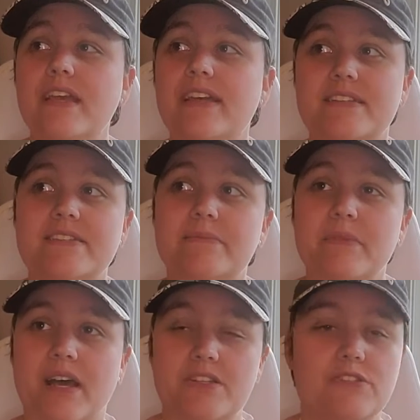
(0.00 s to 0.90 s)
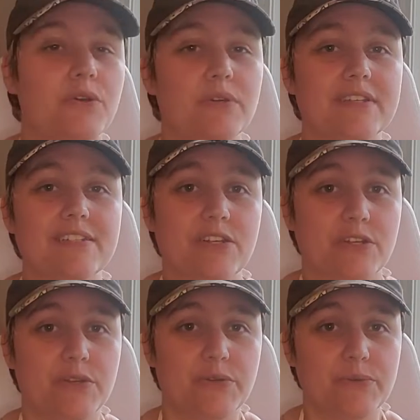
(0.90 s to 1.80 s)
and some not so good
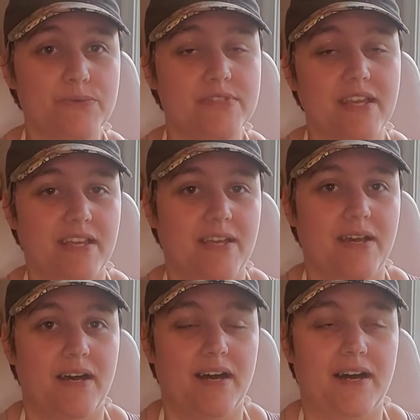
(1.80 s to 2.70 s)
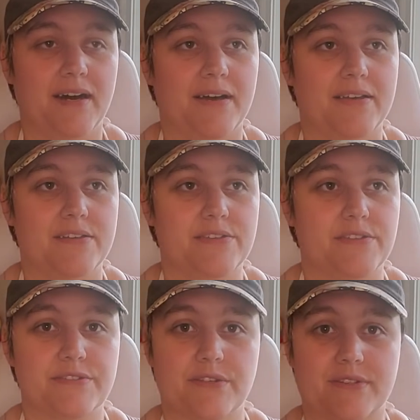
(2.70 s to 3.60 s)
news.
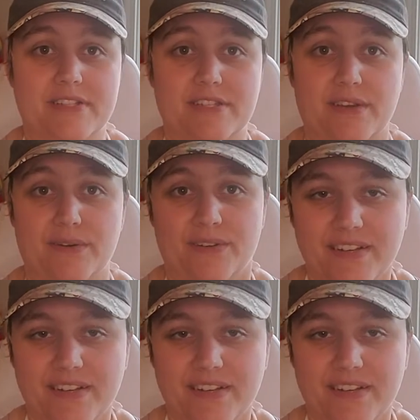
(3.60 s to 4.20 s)
So let's go.